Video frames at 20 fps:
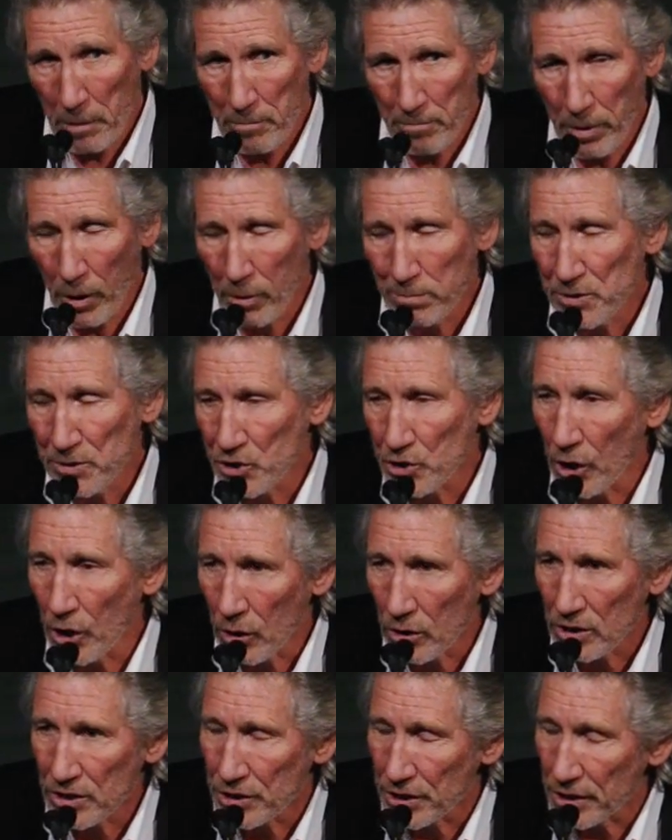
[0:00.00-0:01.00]
Bob's
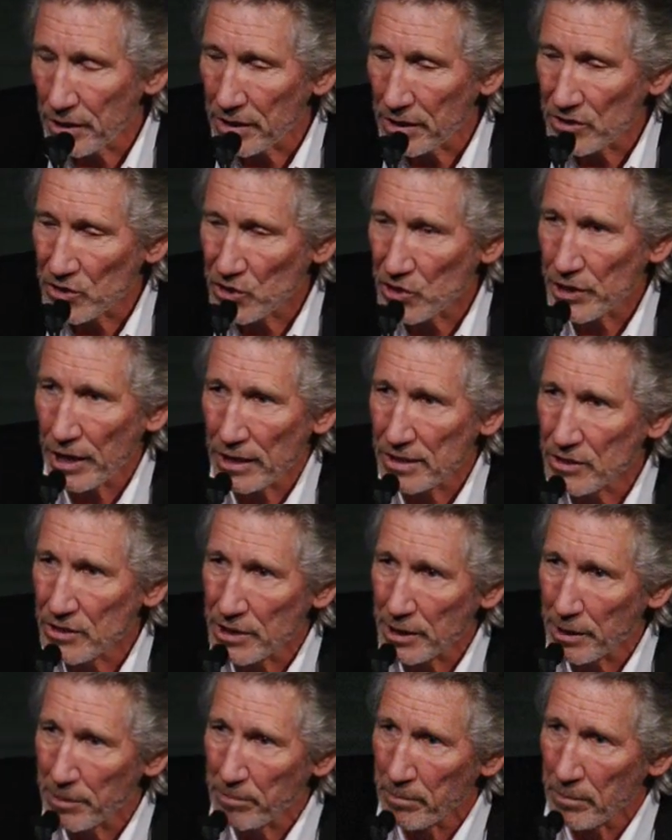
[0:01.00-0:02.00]
doctor sent
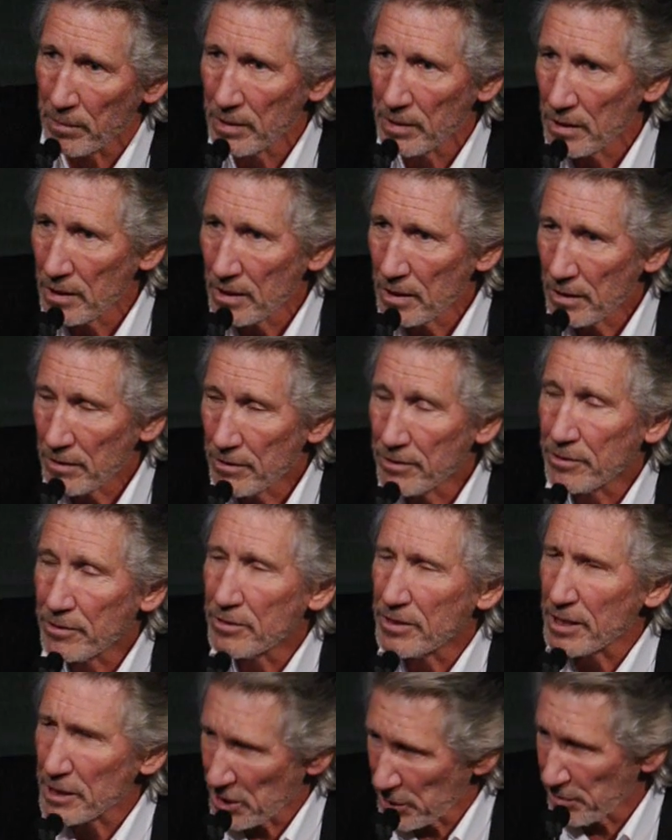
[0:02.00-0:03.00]
him
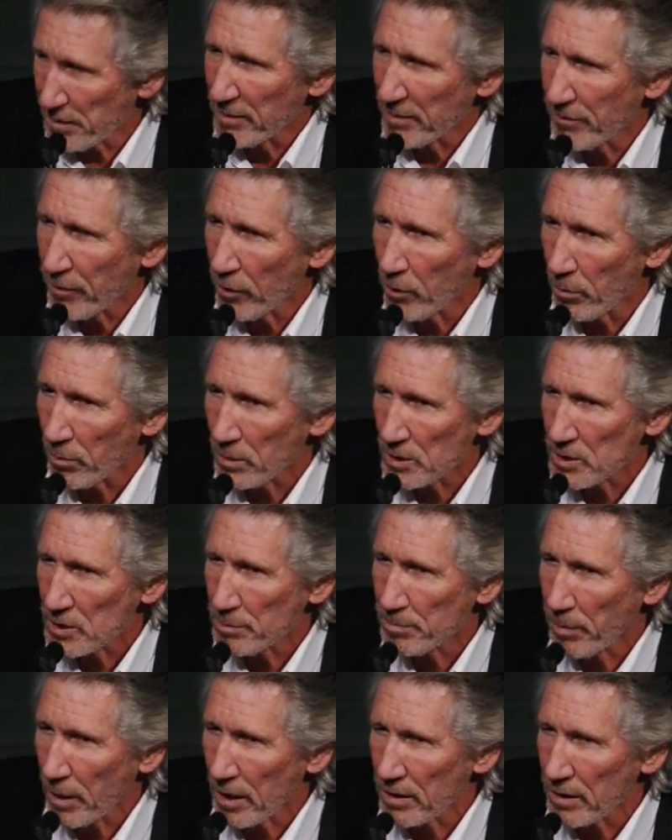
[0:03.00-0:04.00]
this
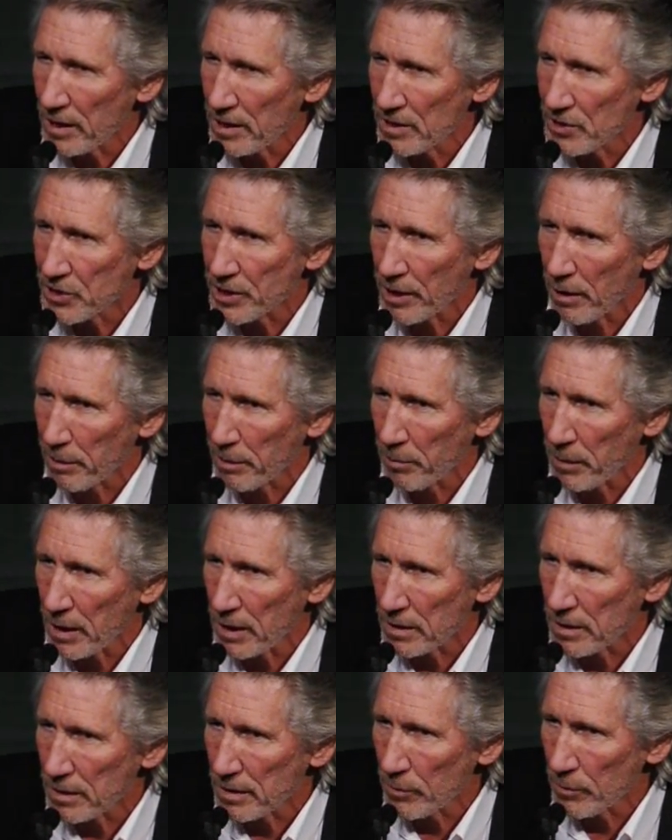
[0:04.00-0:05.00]
performance by these young
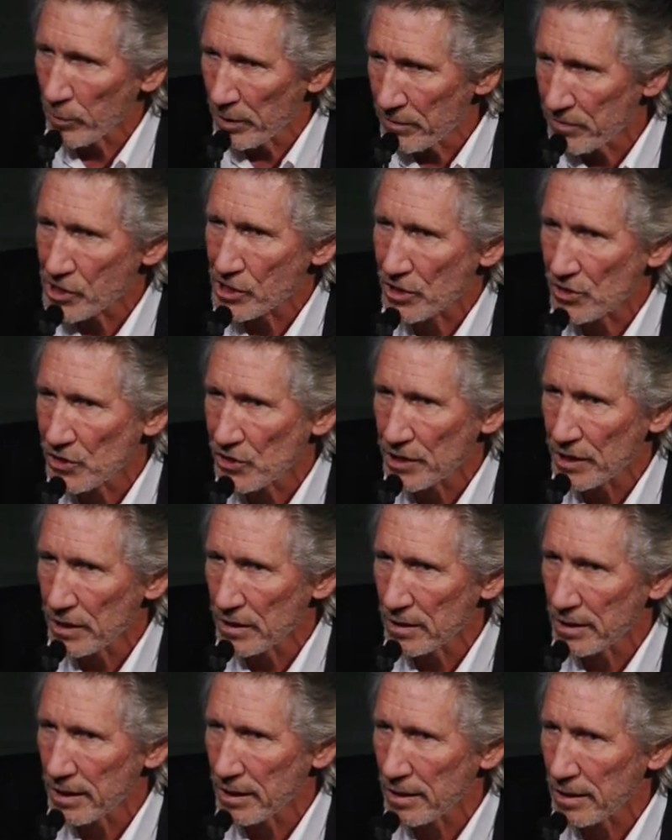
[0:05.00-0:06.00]
men that we've just
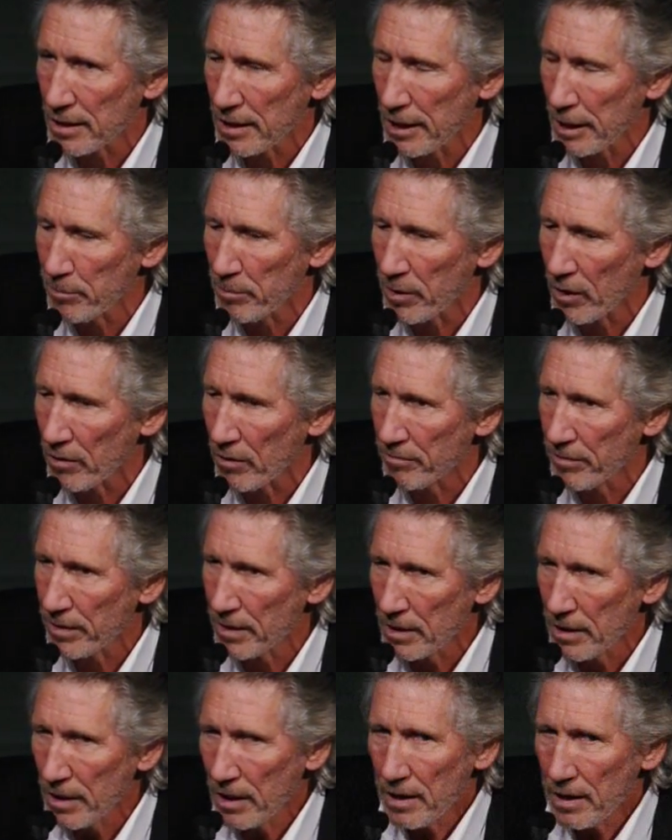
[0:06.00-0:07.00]
seen a little clip of.
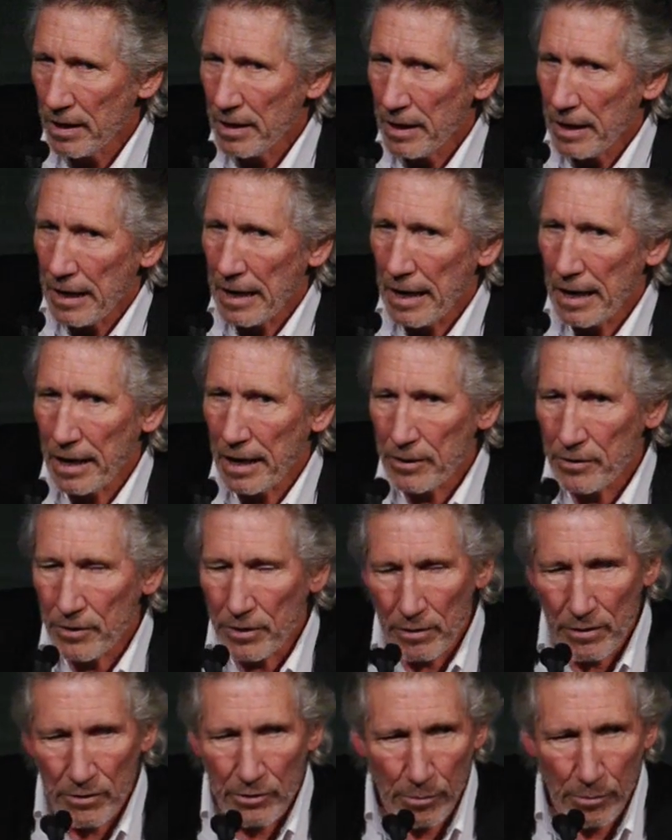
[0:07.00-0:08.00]
And
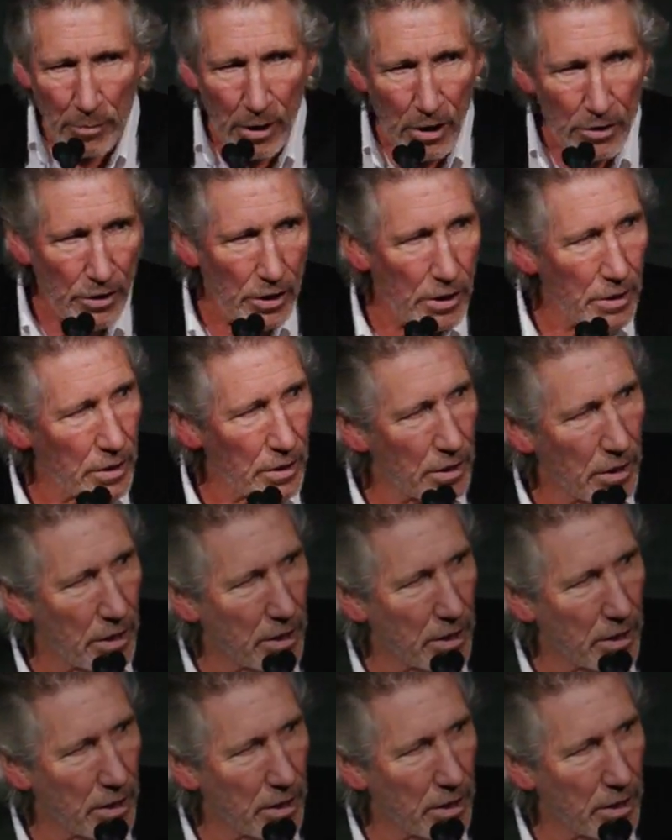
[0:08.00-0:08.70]
the mother